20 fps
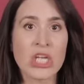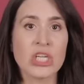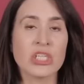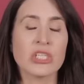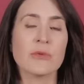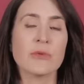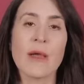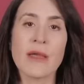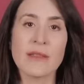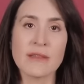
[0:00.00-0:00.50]

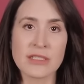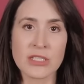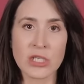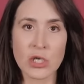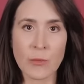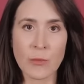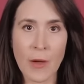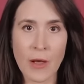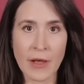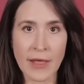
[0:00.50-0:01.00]
She ran this
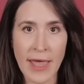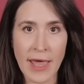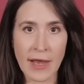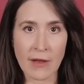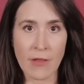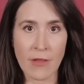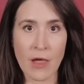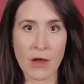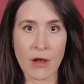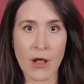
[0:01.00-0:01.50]
coupon
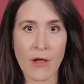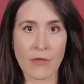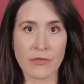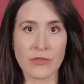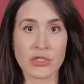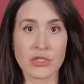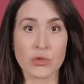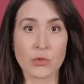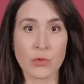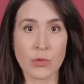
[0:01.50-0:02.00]
catalog called
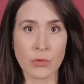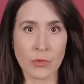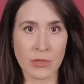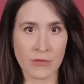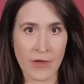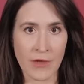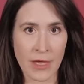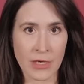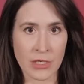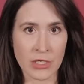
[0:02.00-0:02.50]
the Drew
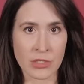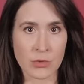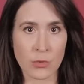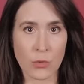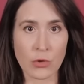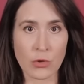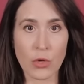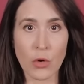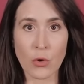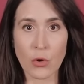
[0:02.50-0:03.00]
Advantage,
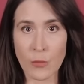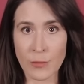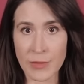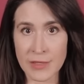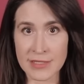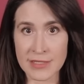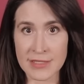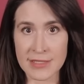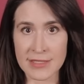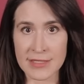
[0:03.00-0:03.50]
where local
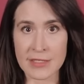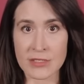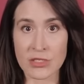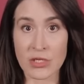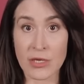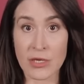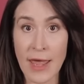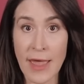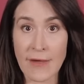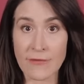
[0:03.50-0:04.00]
businesses
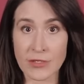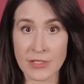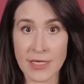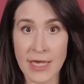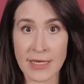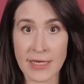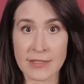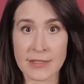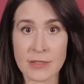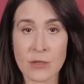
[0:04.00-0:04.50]
could
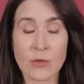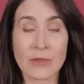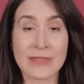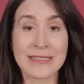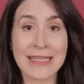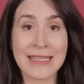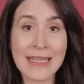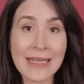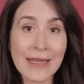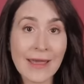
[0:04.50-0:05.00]
advertise.
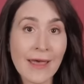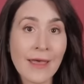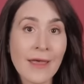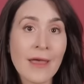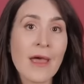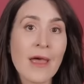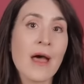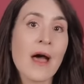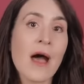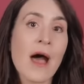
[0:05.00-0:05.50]
Tina
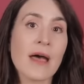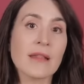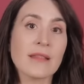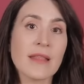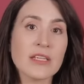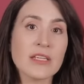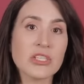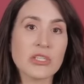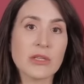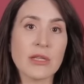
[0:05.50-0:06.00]

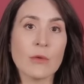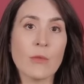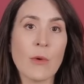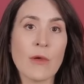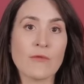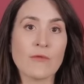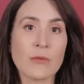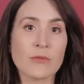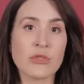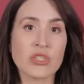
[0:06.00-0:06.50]
allegedly
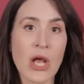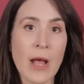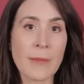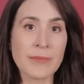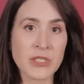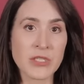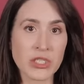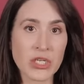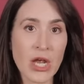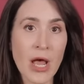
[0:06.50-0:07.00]
went from
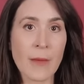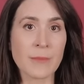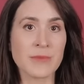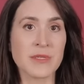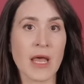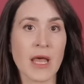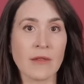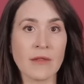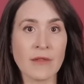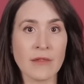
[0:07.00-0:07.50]
shop to shop
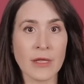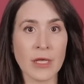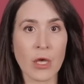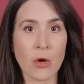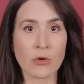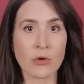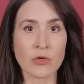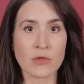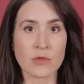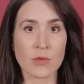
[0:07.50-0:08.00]
telling the
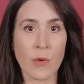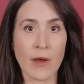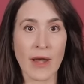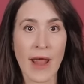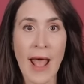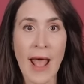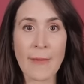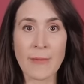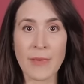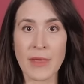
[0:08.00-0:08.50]
owners what
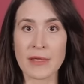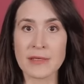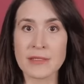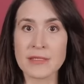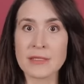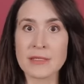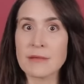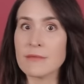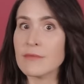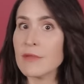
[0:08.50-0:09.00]

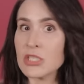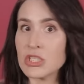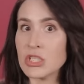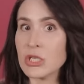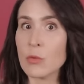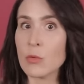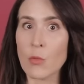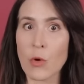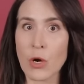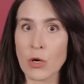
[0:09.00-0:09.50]
happened and they
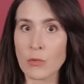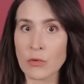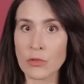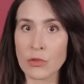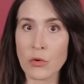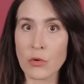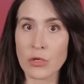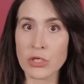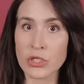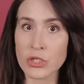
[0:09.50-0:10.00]
shouldn't work with
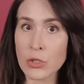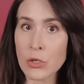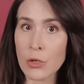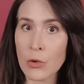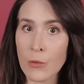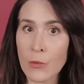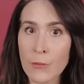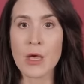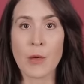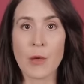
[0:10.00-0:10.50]
Lori
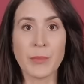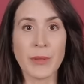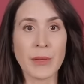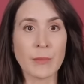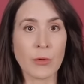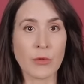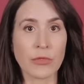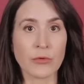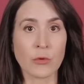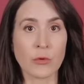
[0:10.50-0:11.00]
Drew. Oh,
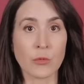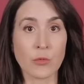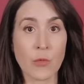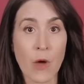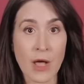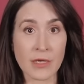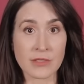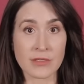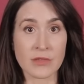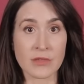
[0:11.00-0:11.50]
people threw
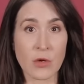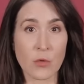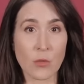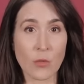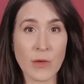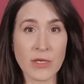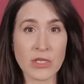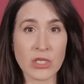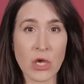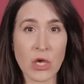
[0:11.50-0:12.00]
rocks at their
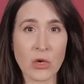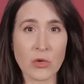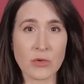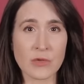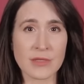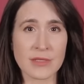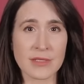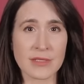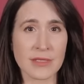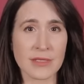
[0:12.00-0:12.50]

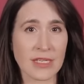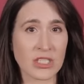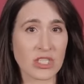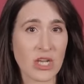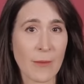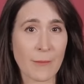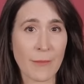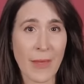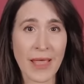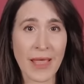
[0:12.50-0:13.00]
windows, they
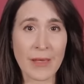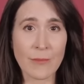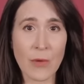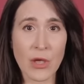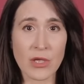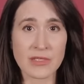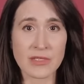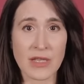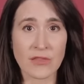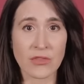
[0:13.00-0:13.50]
shot
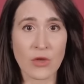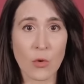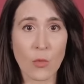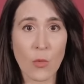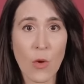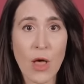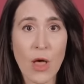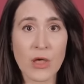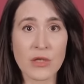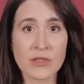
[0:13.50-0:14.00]
paintballs at their
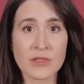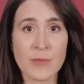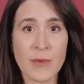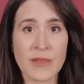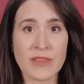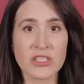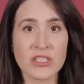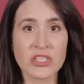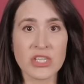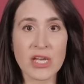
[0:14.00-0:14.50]
walls,
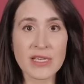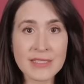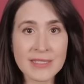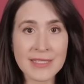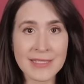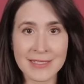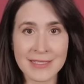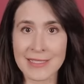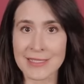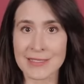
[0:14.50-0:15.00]
but the
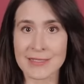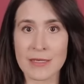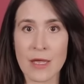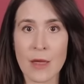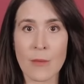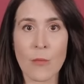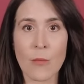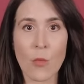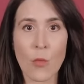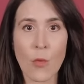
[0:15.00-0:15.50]
justice
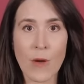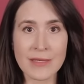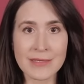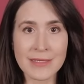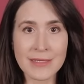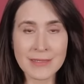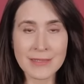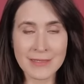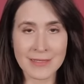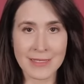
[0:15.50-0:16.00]
system
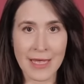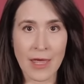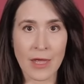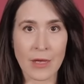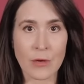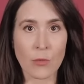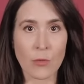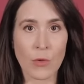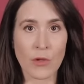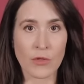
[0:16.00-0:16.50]
wasn't
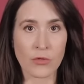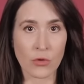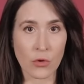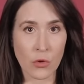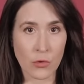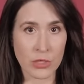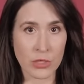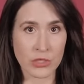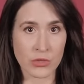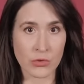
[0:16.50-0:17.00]
done with
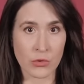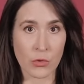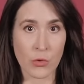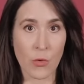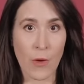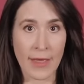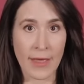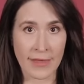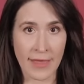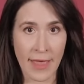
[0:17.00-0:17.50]
Lori Drew quite